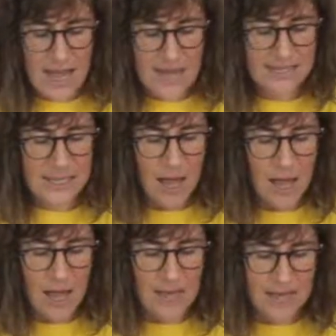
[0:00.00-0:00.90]
and
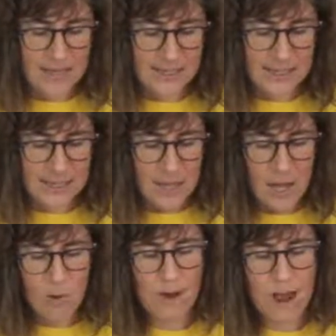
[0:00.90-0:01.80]
tie it
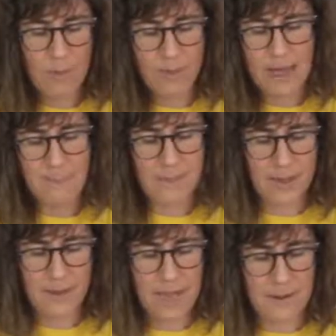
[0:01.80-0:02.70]
around that
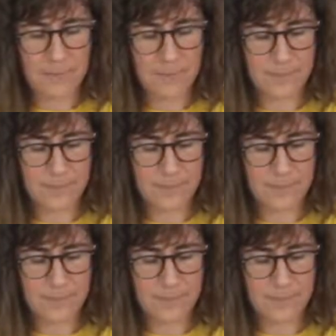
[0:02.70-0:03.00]
bit there.